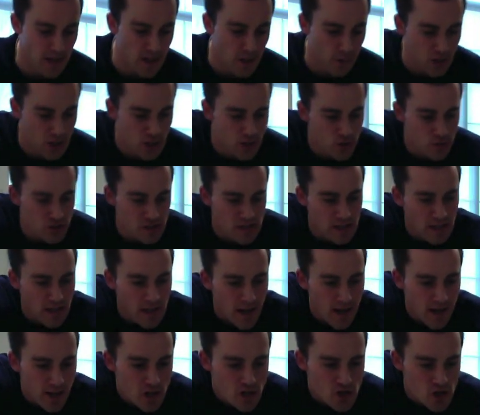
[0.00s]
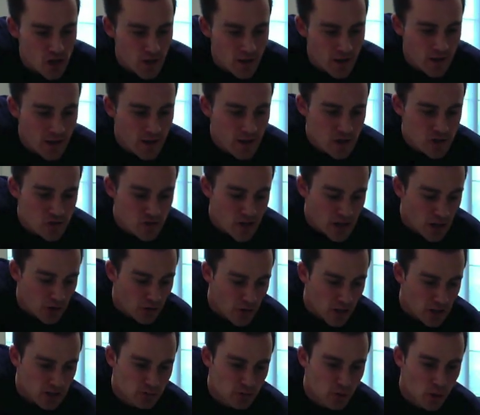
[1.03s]
And then what you do is engage. Try and
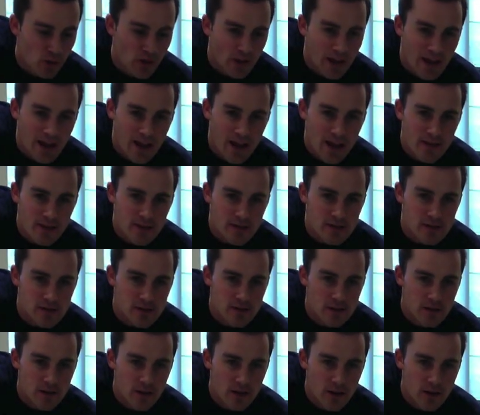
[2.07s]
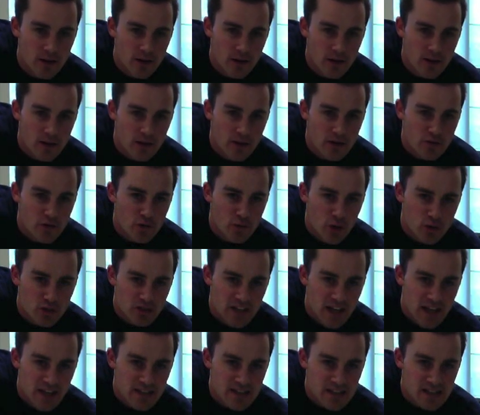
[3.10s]
crush both hands for about
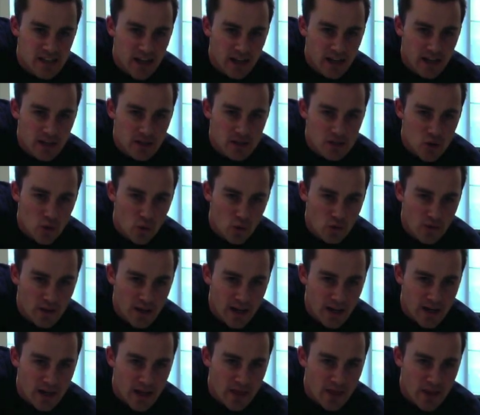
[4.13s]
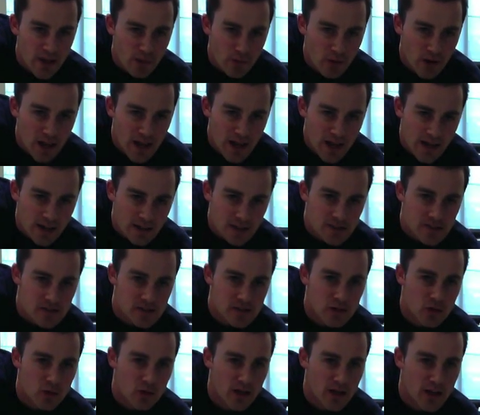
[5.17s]
10 seconds. Hold that and then
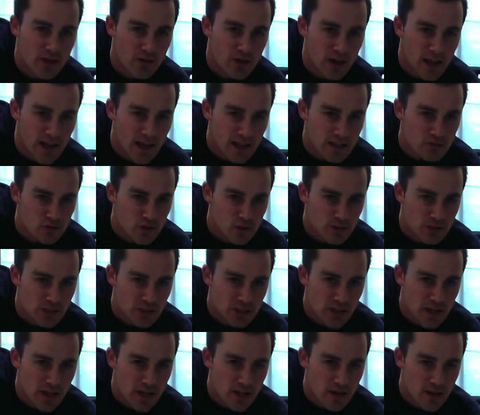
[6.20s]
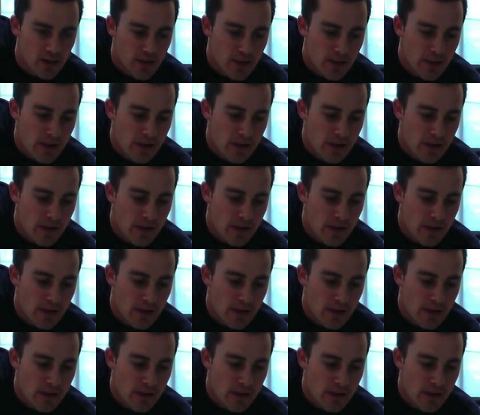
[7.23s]
relax. Go ahead and relax for me, Shane.